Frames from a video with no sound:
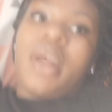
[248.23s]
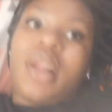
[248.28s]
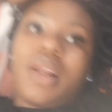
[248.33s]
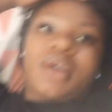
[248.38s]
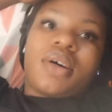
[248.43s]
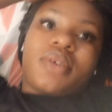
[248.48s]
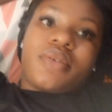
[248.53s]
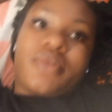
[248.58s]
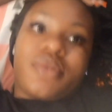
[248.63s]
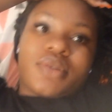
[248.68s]
Hey
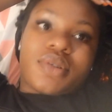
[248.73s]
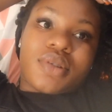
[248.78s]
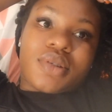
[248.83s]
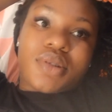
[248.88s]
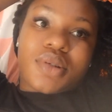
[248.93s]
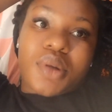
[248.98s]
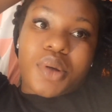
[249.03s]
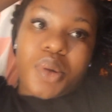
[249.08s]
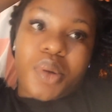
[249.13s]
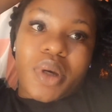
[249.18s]
love,
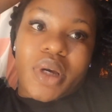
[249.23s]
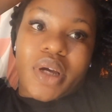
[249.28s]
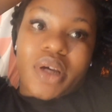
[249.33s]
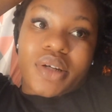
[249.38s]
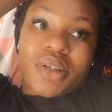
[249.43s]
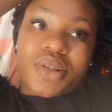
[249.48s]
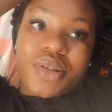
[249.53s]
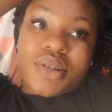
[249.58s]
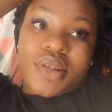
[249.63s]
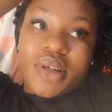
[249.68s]
so
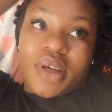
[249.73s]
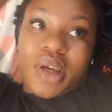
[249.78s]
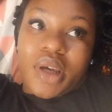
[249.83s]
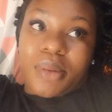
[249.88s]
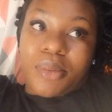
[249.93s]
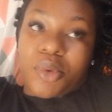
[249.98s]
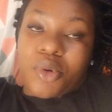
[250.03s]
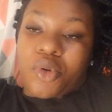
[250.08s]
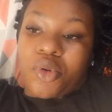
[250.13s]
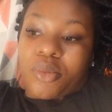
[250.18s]
I just
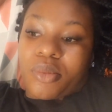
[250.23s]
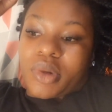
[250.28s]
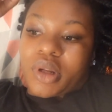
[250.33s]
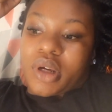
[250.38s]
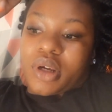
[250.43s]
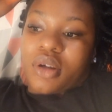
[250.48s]
came home